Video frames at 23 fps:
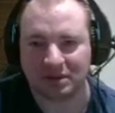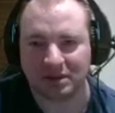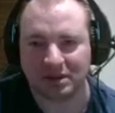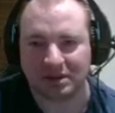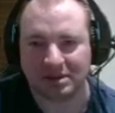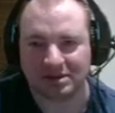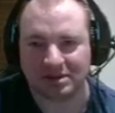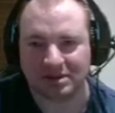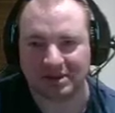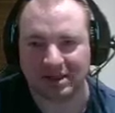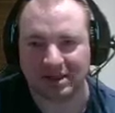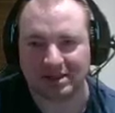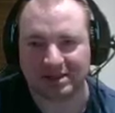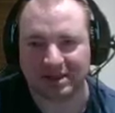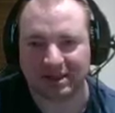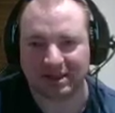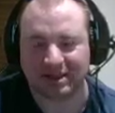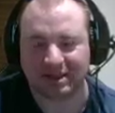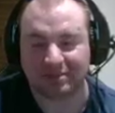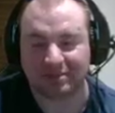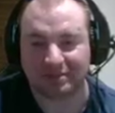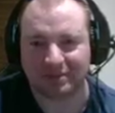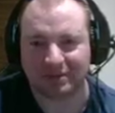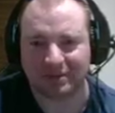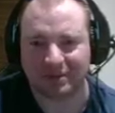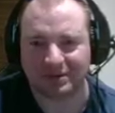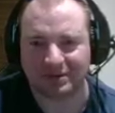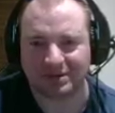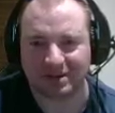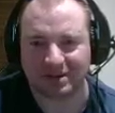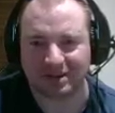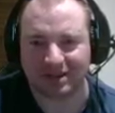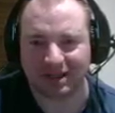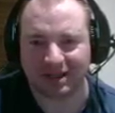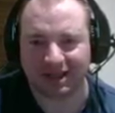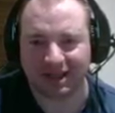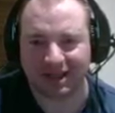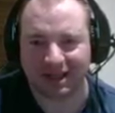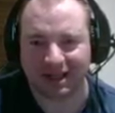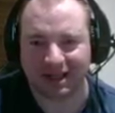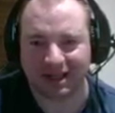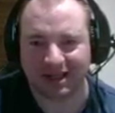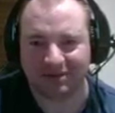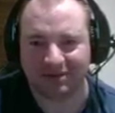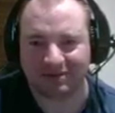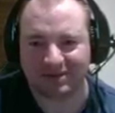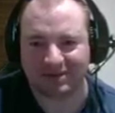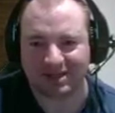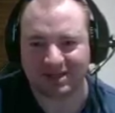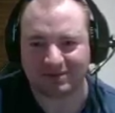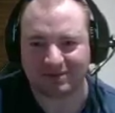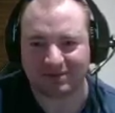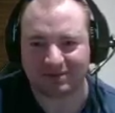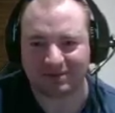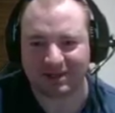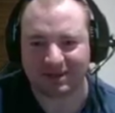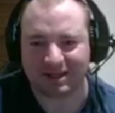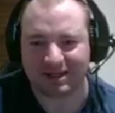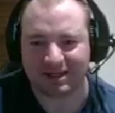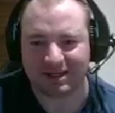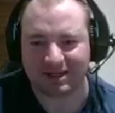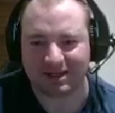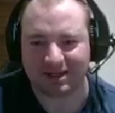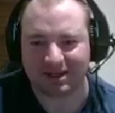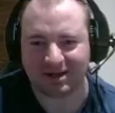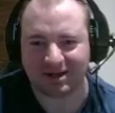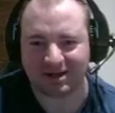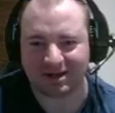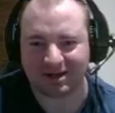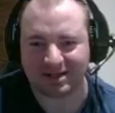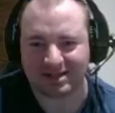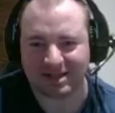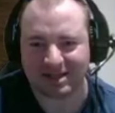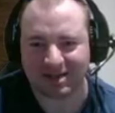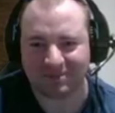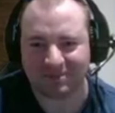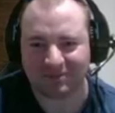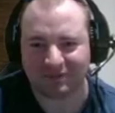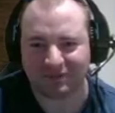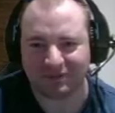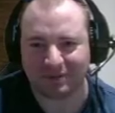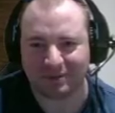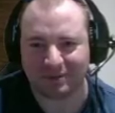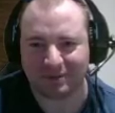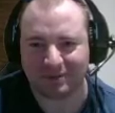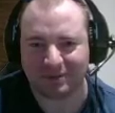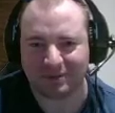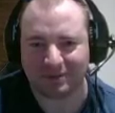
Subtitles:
So there's a hidden box under here, which is what we needed to cut a gem for.